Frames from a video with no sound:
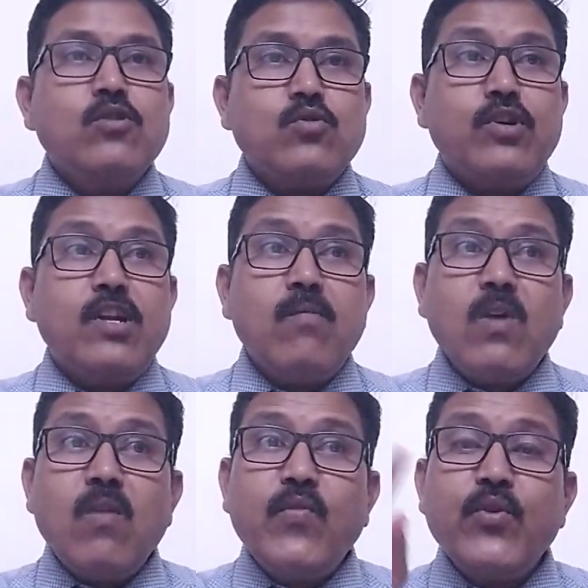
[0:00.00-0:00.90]
So
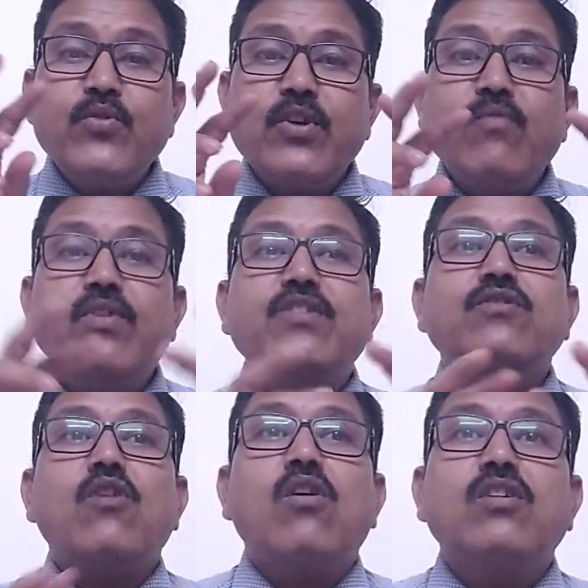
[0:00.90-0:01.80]
double fusion which
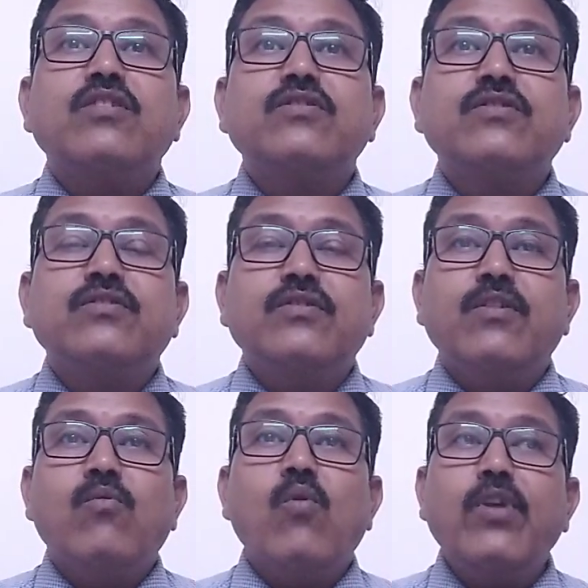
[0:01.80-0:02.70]
is occurs
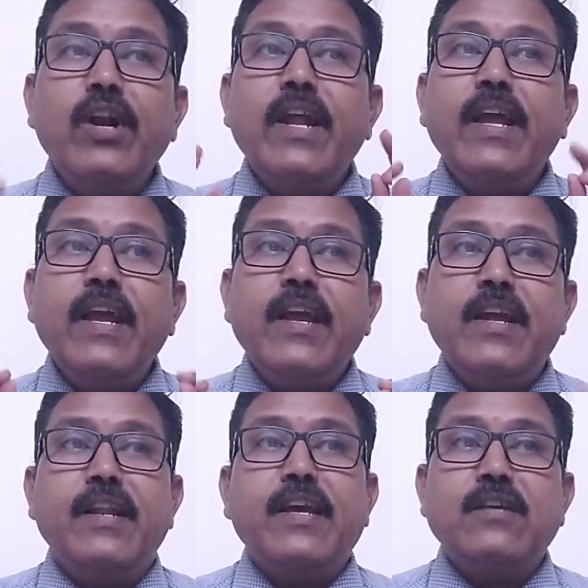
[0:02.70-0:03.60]
only
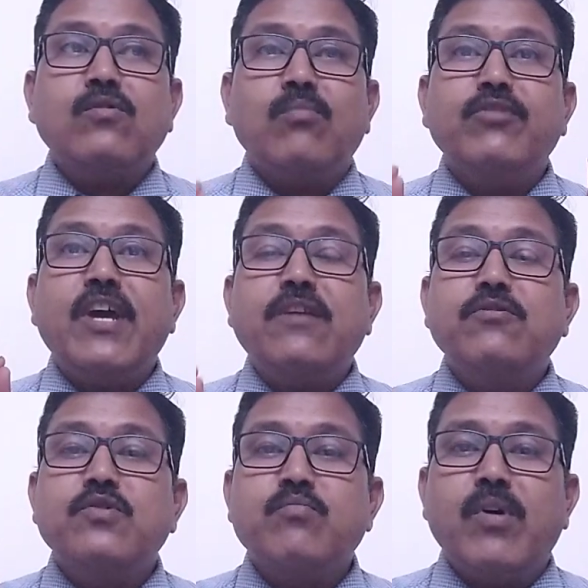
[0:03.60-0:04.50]
in case of the
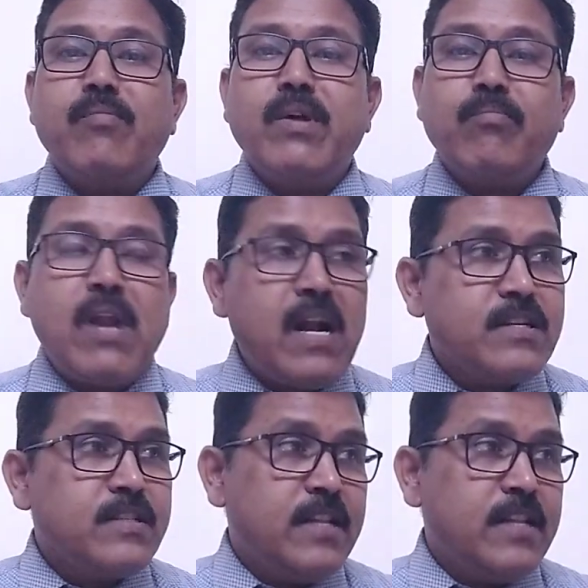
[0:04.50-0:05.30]
angiospermic plants,